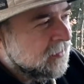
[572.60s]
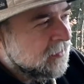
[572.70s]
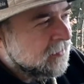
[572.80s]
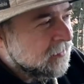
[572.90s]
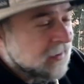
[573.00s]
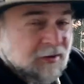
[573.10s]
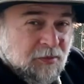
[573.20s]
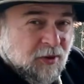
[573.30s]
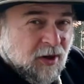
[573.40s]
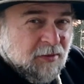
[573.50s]
Another
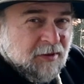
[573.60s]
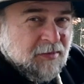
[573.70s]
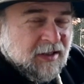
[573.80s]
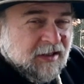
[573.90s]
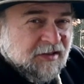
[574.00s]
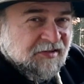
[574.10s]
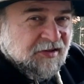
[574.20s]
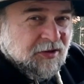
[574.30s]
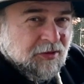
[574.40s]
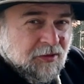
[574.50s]
problem is
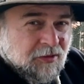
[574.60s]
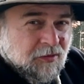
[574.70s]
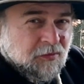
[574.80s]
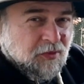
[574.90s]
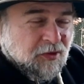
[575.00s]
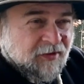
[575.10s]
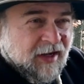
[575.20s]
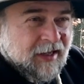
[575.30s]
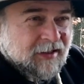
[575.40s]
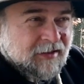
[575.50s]
to
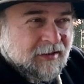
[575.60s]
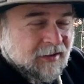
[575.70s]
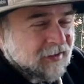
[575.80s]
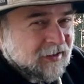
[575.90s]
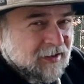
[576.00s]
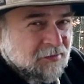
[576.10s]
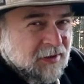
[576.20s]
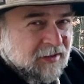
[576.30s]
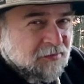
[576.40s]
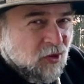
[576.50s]
provide a little
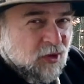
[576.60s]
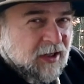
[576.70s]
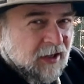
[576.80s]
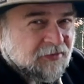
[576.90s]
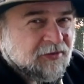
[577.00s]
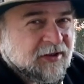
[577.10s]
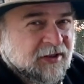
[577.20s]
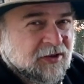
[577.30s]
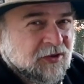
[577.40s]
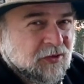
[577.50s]
bit more
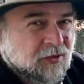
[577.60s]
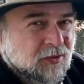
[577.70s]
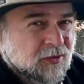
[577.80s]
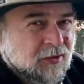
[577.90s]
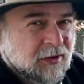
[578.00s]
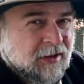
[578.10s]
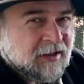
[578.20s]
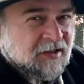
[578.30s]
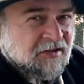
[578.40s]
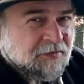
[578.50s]
comfort to
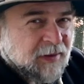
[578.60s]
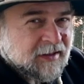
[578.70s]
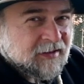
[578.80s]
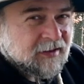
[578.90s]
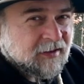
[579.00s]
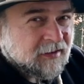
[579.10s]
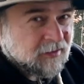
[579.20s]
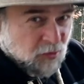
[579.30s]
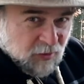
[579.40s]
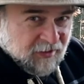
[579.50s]
spend
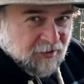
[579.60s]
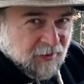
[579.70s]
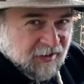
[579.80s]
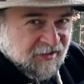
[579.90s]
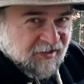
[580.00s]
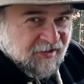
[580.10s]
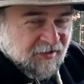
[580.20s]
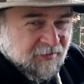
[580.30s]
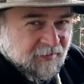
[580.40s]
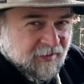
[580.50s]
the winter months.
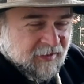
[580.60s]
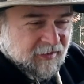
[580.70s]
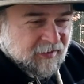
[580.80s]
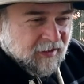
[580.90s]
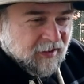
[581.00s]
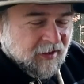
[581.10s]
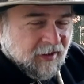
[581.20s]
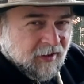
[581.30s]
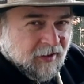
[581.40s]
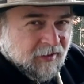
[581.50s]

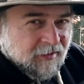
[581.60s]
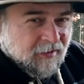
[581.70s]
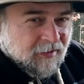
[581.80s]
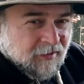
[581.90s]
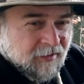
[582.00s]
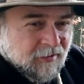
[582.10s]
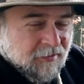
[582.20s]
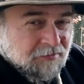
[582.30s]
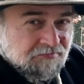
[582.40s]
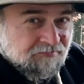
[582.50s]
And
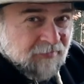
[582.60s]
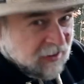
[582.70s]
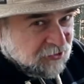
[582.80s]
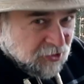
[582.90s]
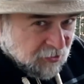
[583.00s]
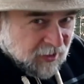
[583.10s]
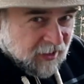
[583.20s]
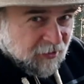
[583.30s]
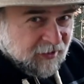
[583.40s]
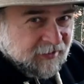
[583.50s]
I'll show you
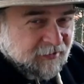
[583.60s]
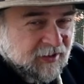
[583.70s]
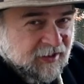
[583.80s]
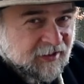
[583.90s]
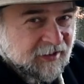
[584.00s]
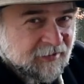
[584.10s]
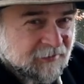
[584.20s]
how I did it.